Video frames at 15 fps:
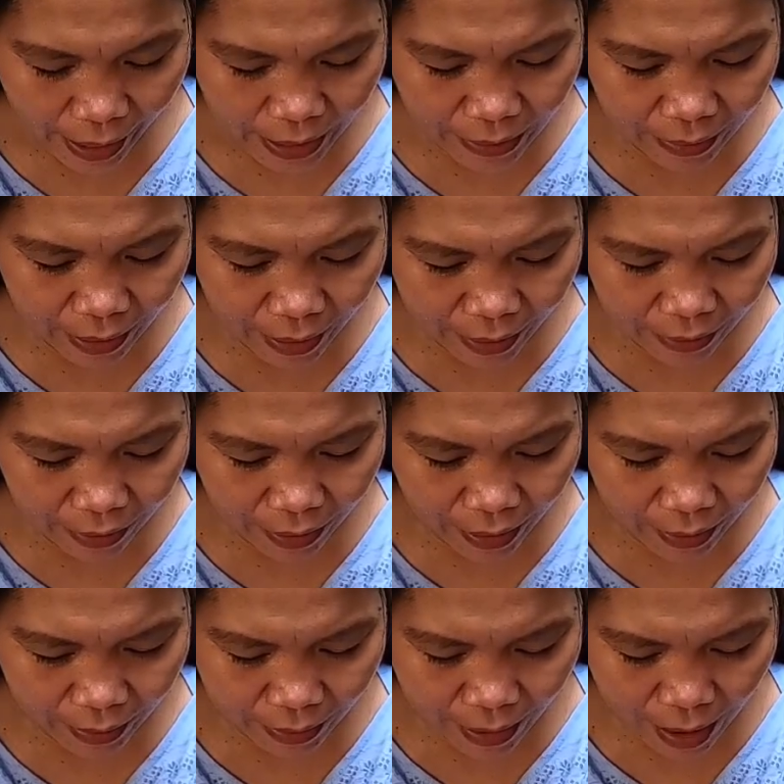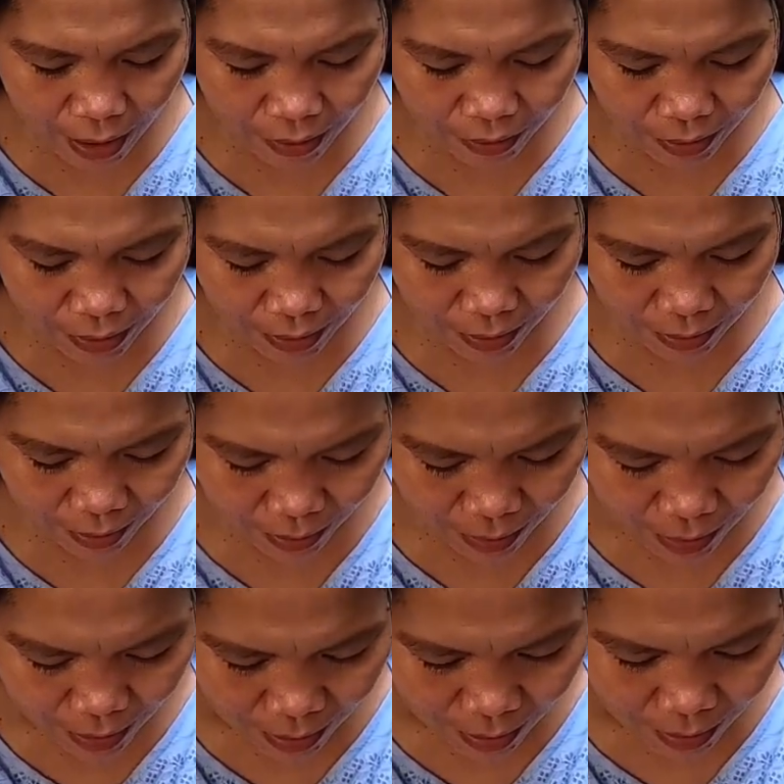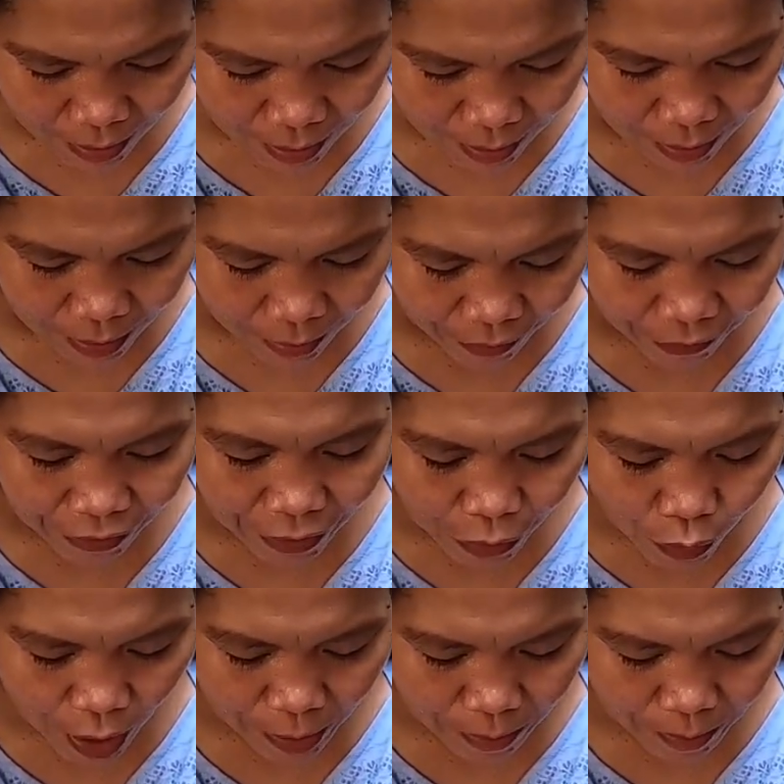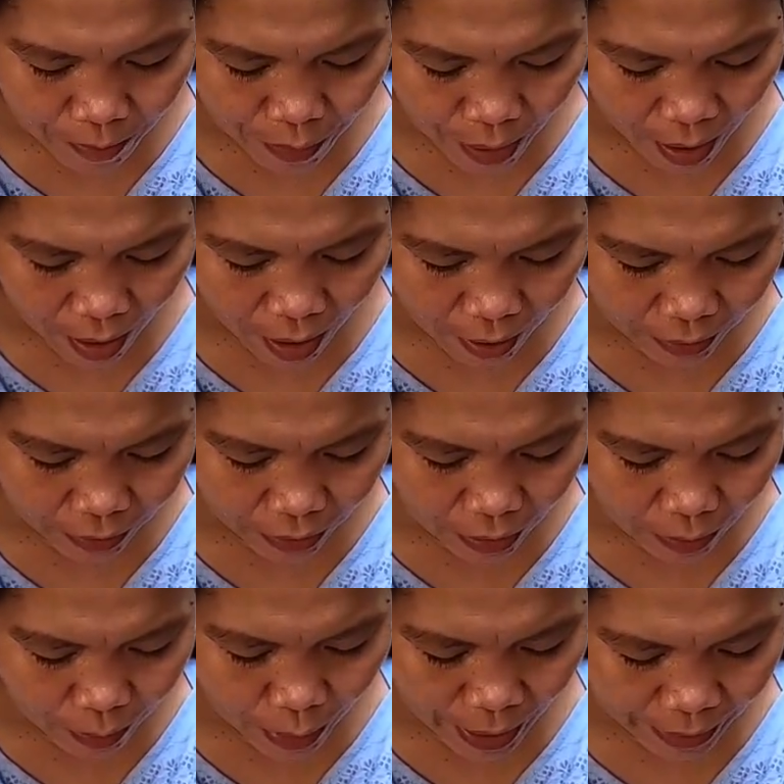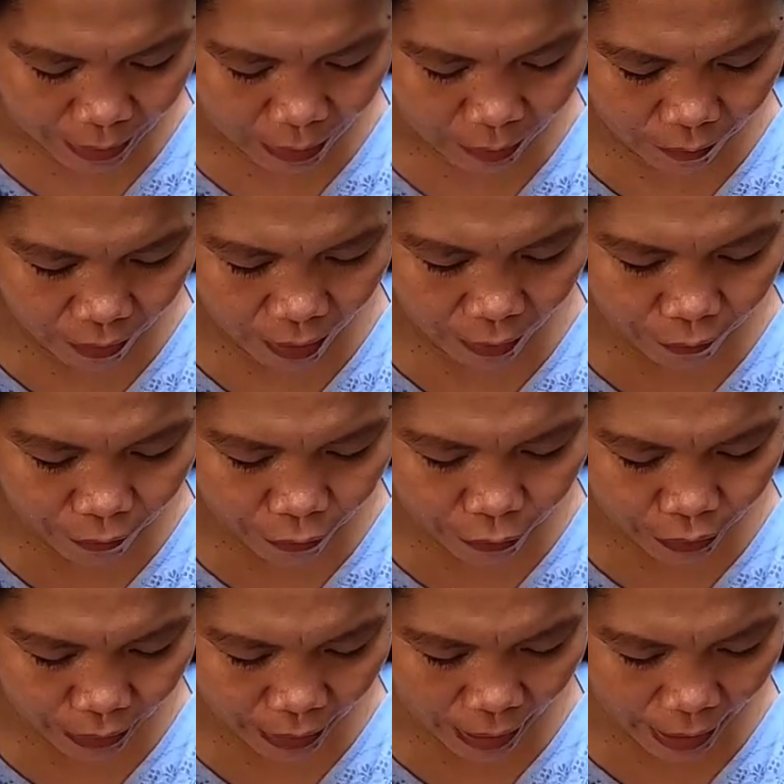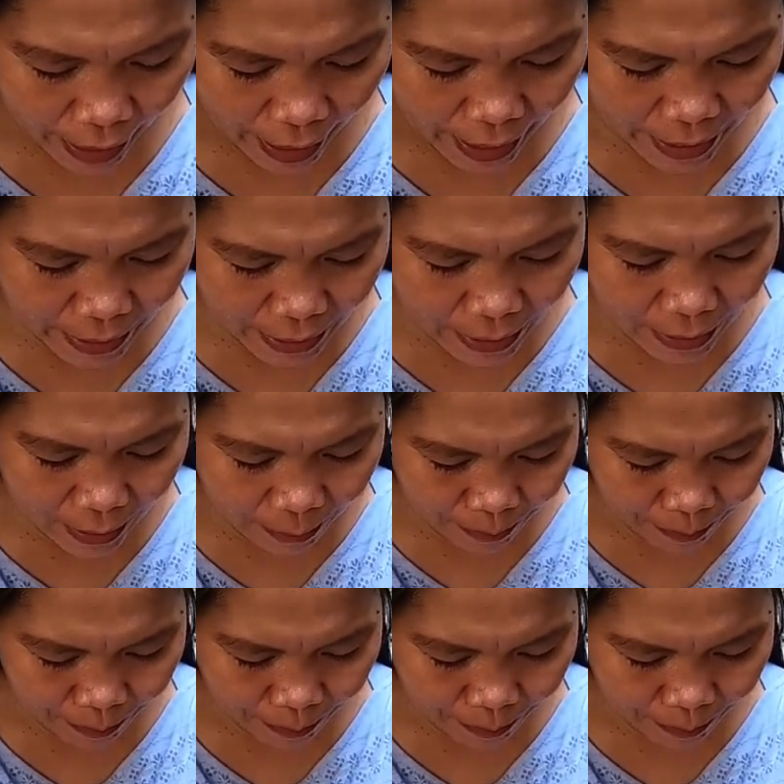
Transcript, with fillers: 800,000 for one box divided by 48.